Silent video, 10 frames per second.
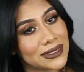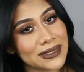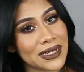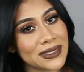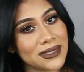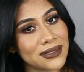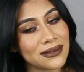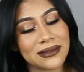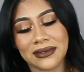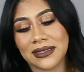nice.
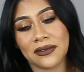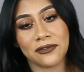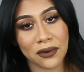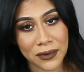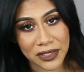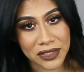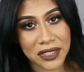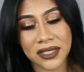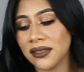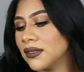The formula is
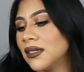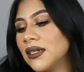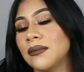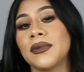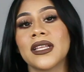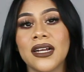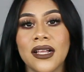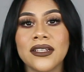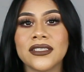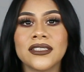good, but the
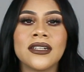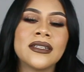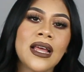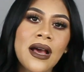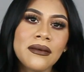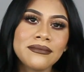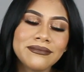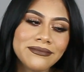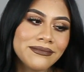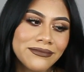colors are not
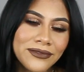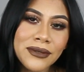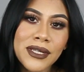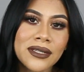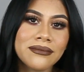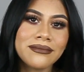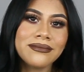for me.